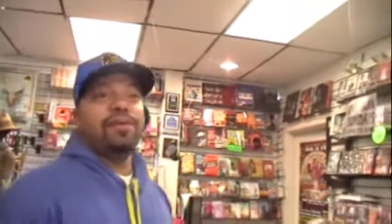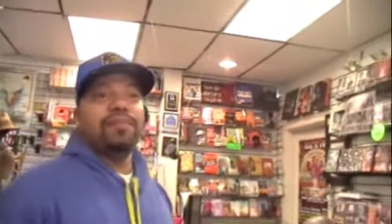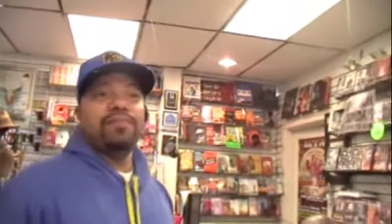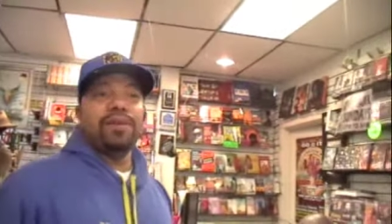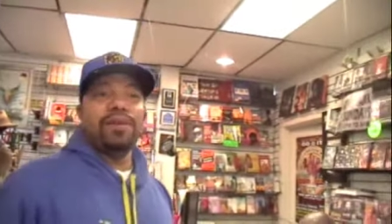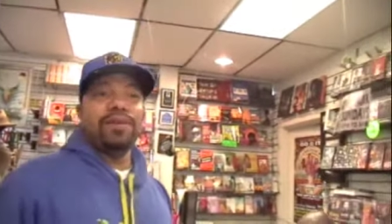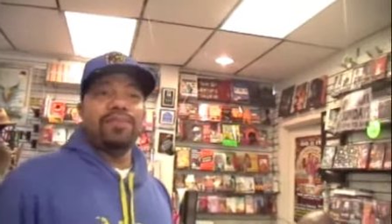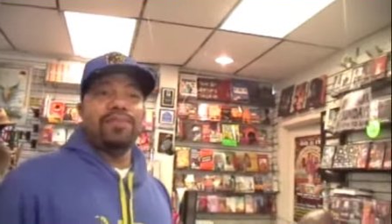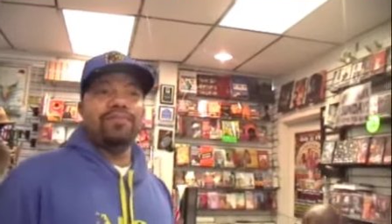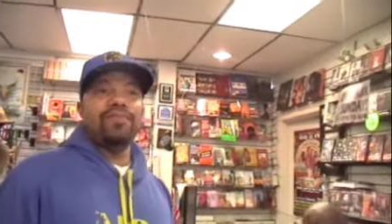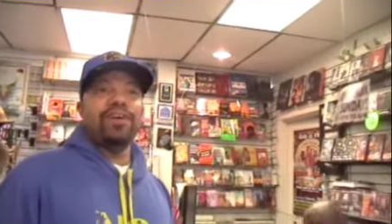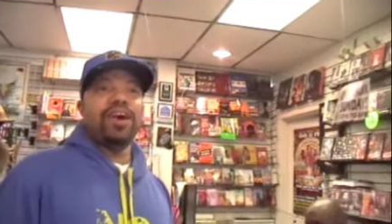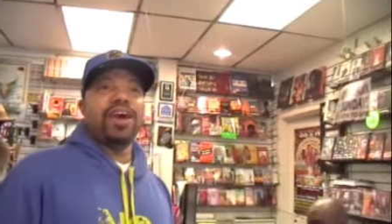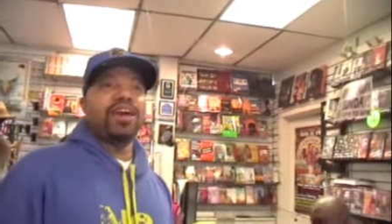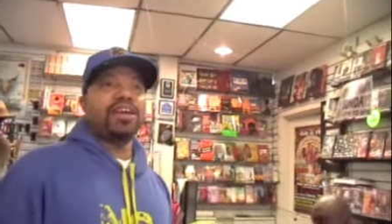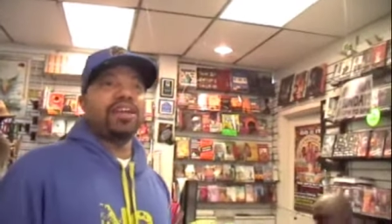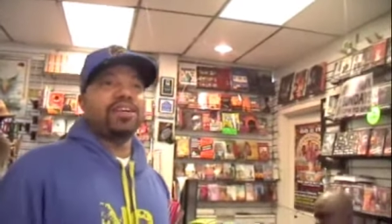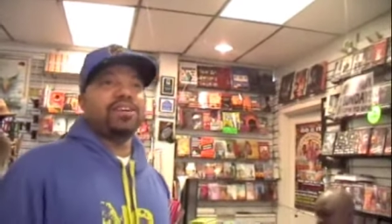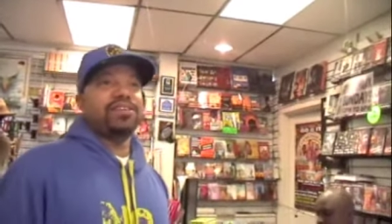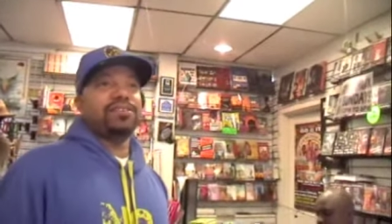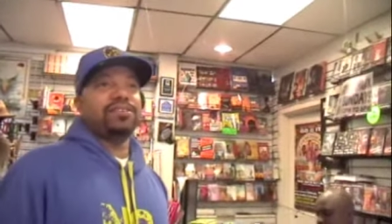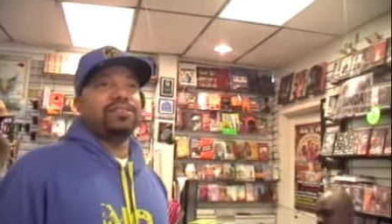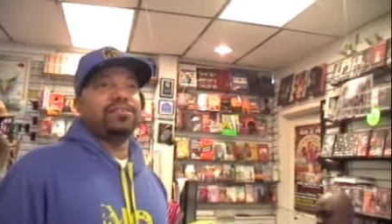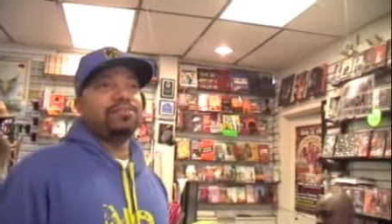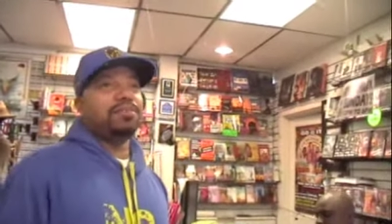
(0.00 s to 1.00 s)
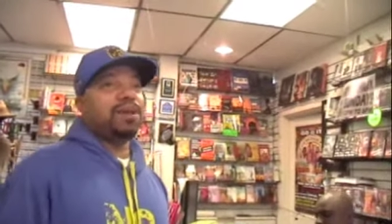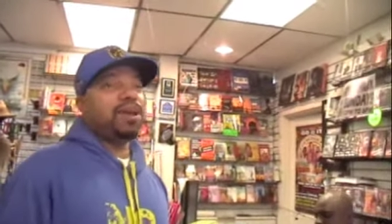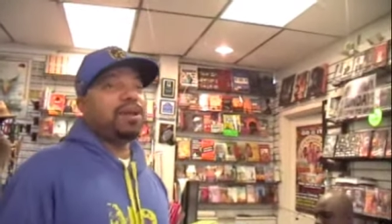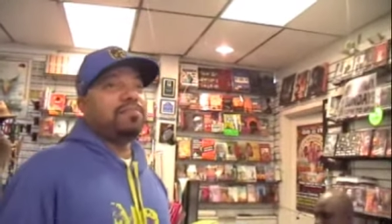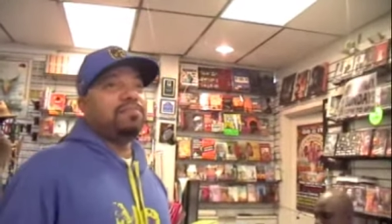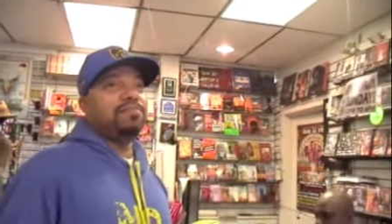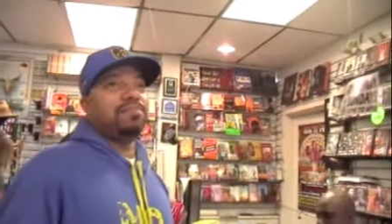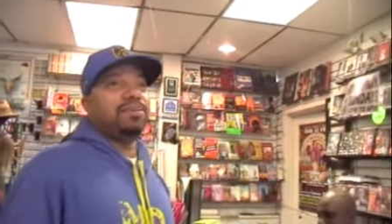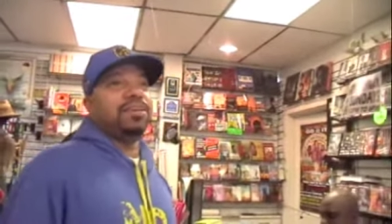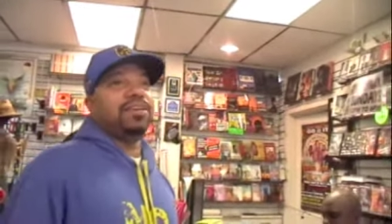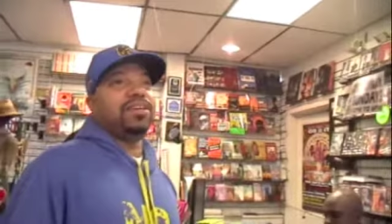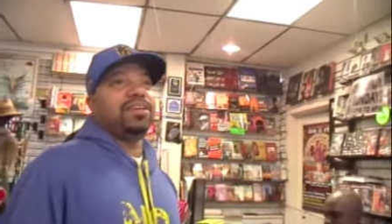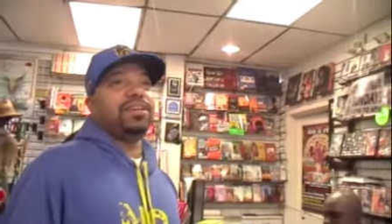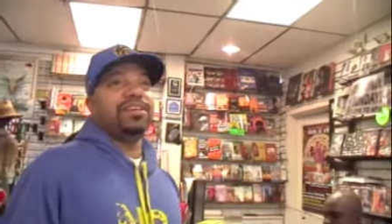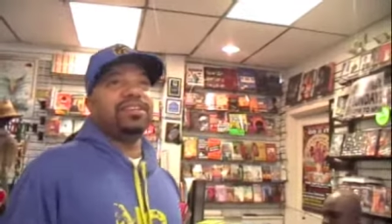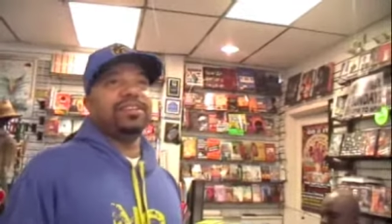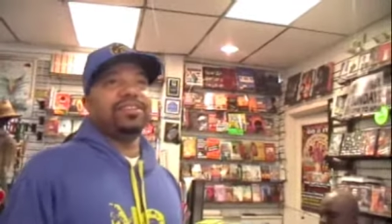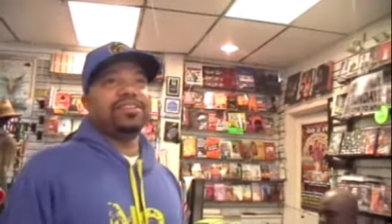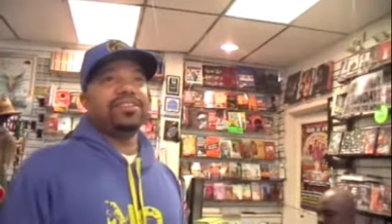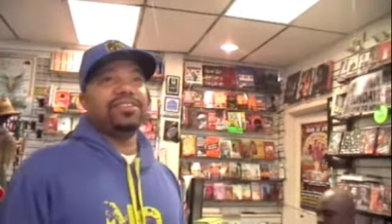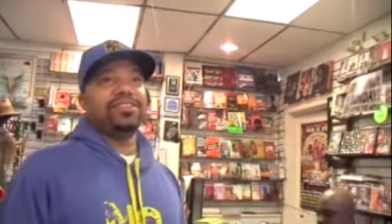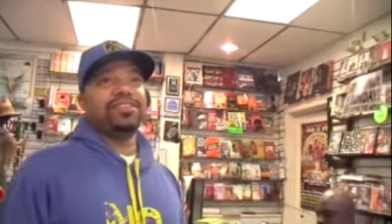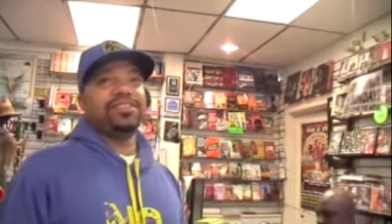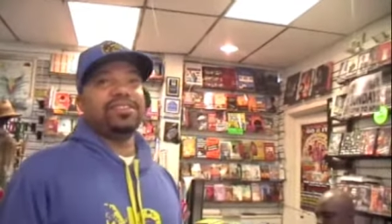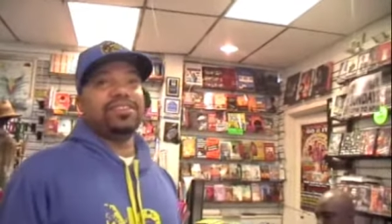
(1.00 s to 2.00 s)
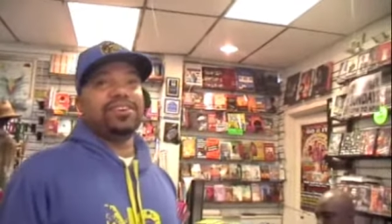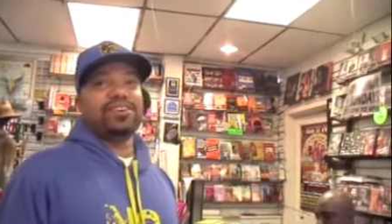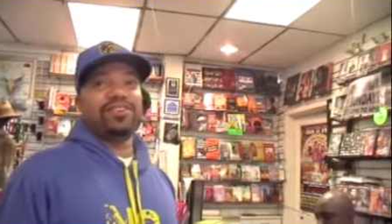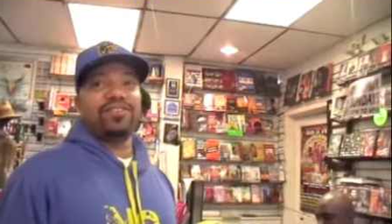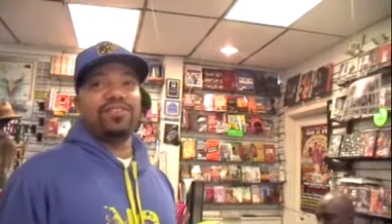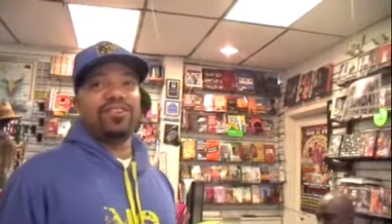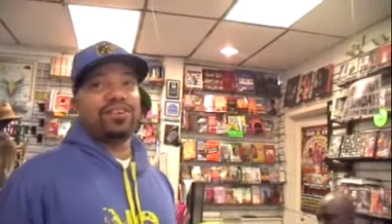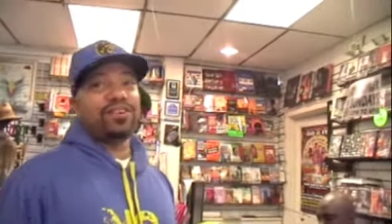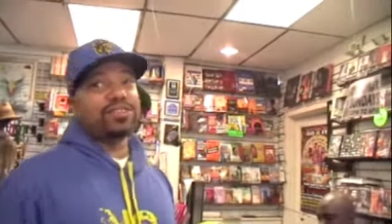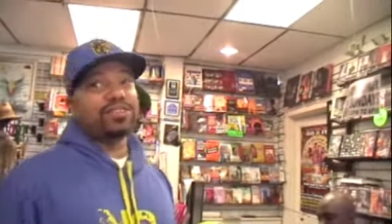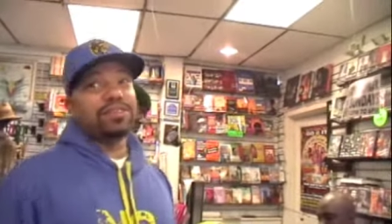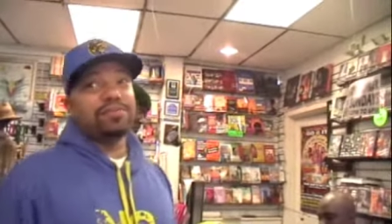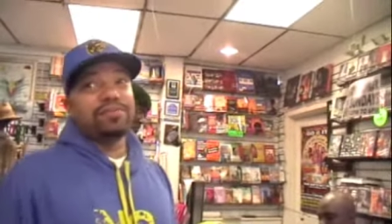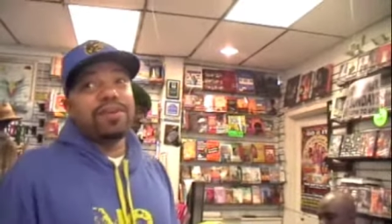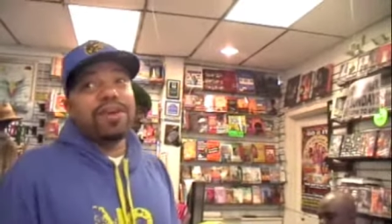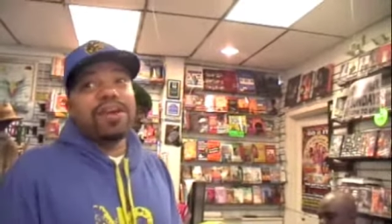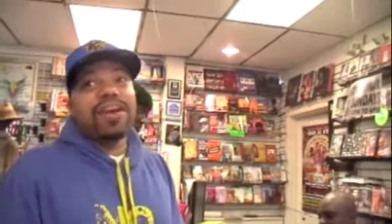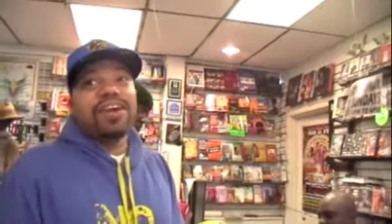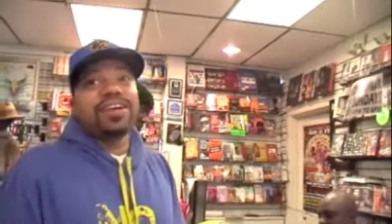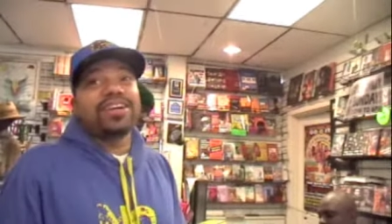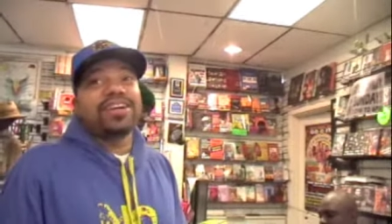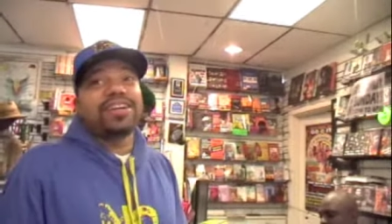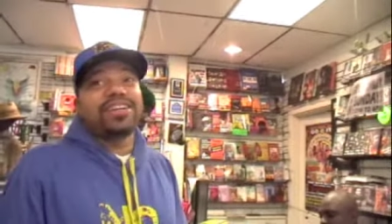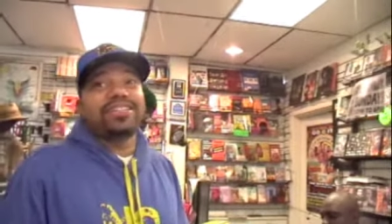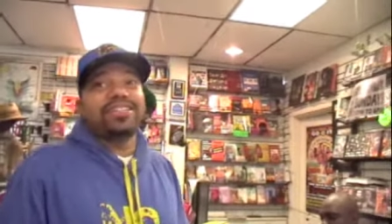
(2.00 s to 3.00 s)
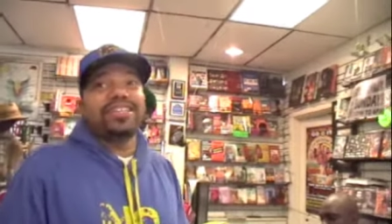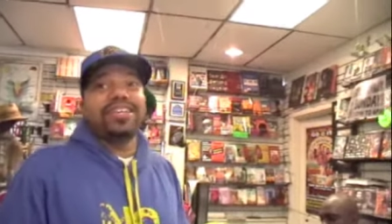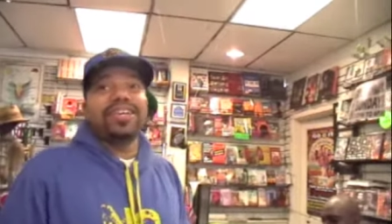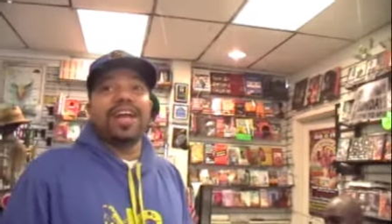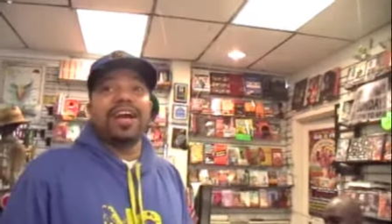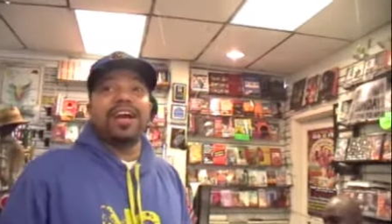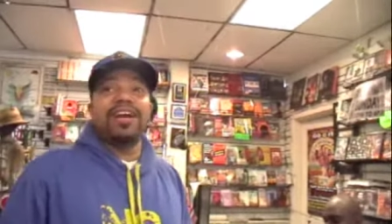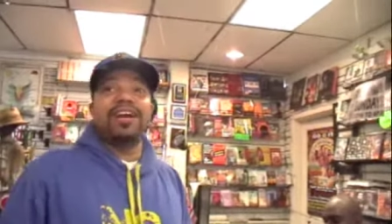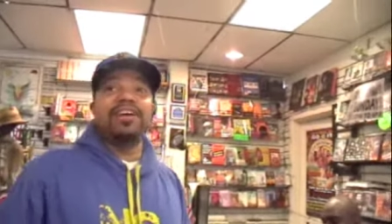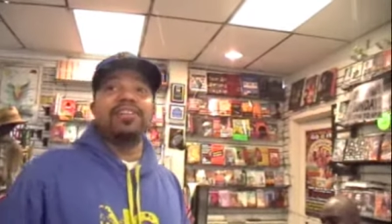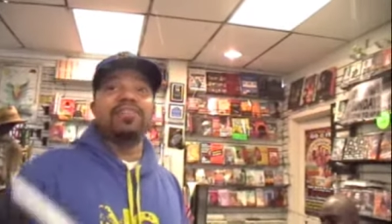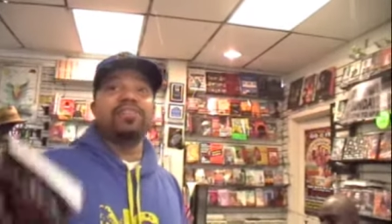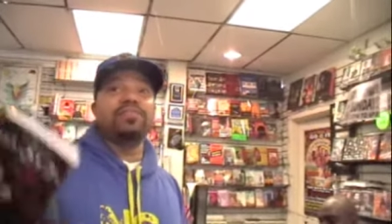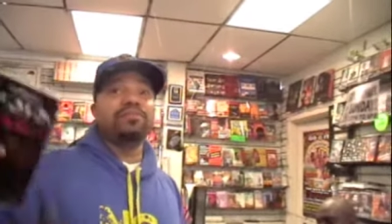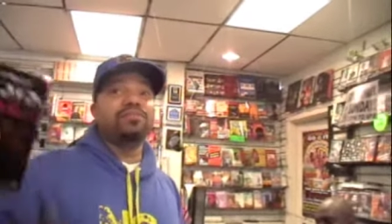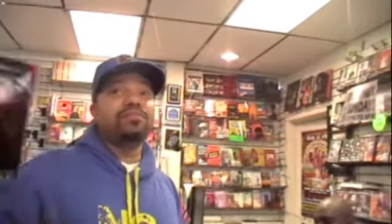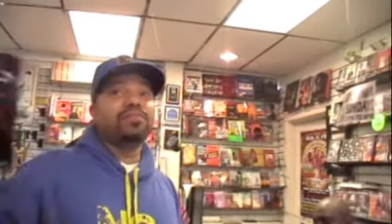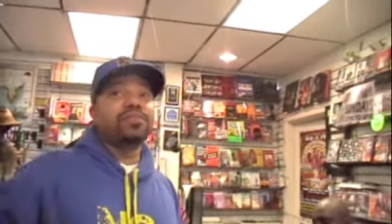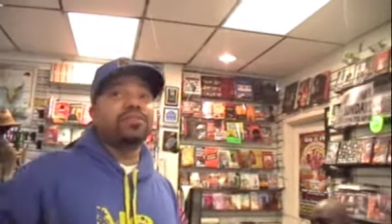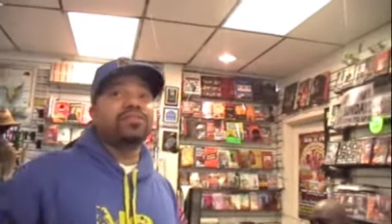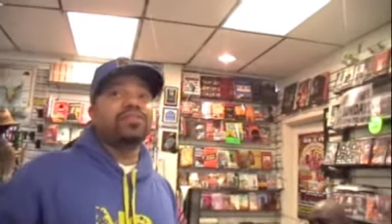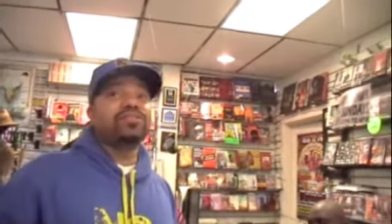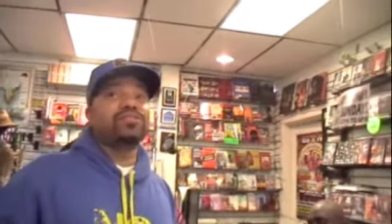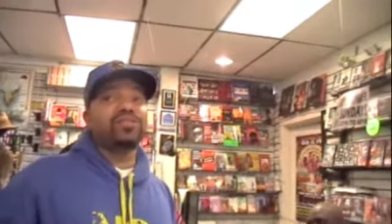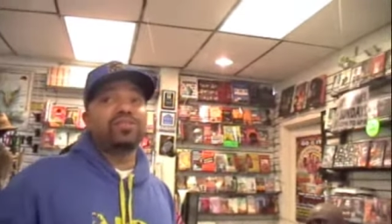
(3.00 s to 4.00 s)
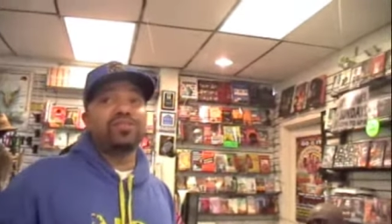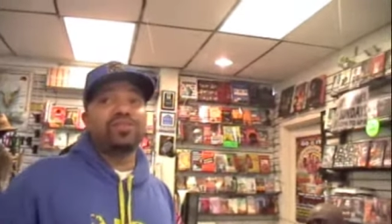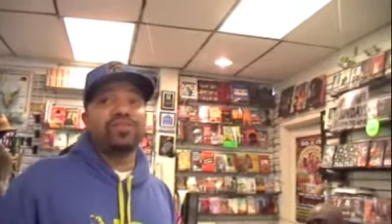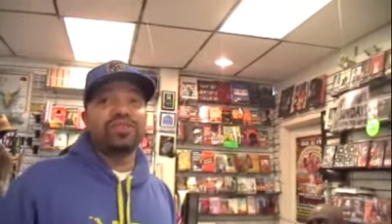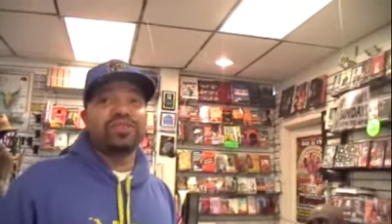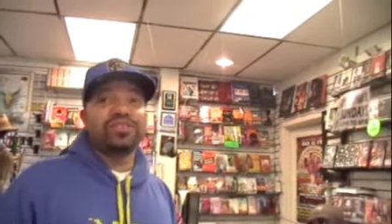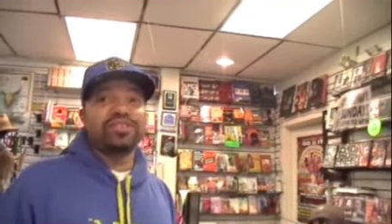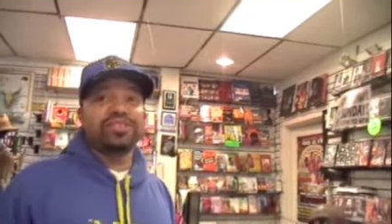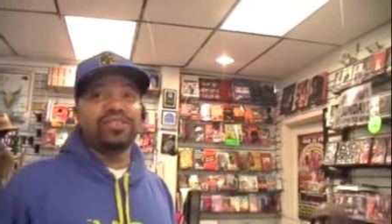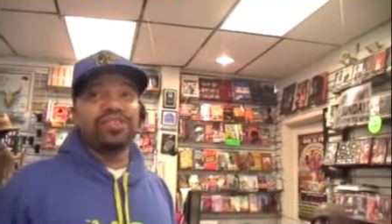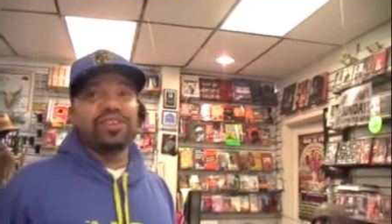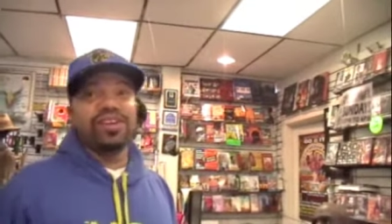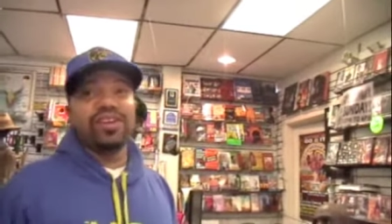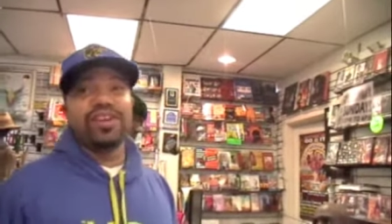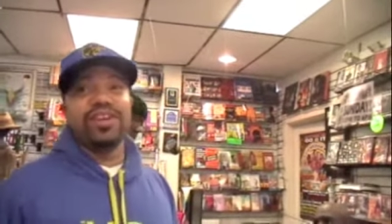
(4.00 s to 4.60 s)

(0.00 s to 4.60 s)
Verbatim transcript: Matter of fact, might be across America because they got other bookstores